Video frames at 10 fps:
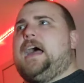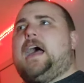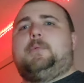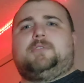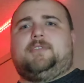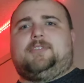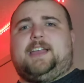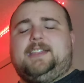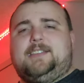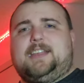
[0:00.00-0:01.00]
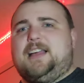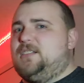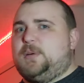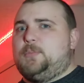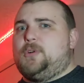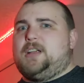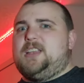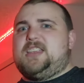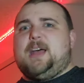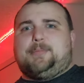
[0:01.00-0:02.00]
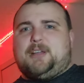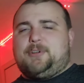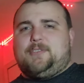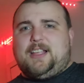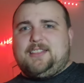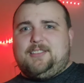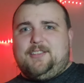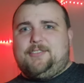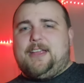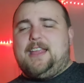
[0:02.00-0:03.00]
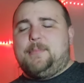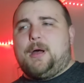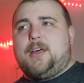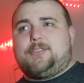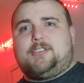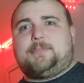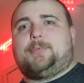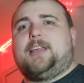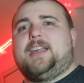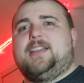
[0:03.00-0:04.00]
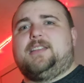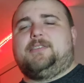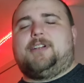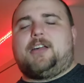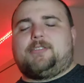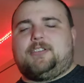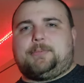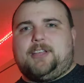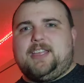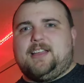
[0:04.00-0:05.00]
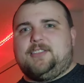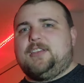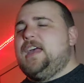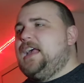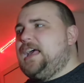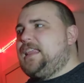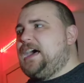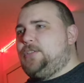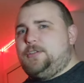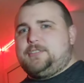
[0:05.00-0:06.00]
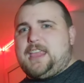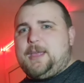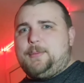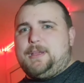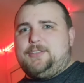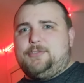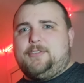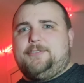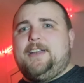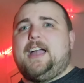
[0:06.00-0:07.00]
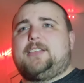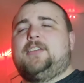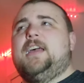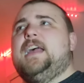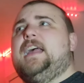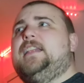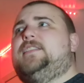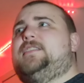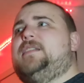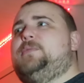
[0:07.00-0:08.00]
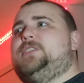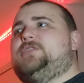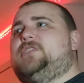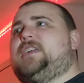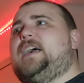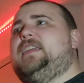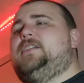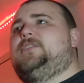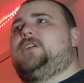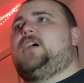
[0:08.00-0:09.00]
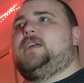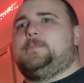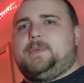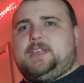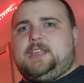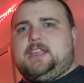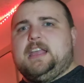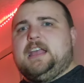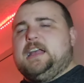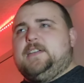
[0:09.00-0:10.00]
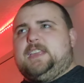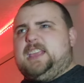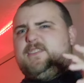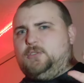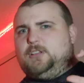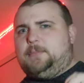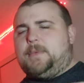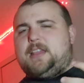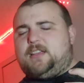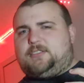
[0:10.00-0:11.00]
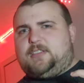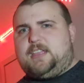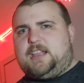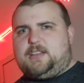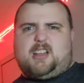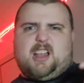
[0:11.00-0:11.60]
I would have liked to get a little bit more in depth. I would have liked to see Fade Mothra's plan and Mothra's plans and how those came into effect. Instead, we just kind of saw him be evil and menacing and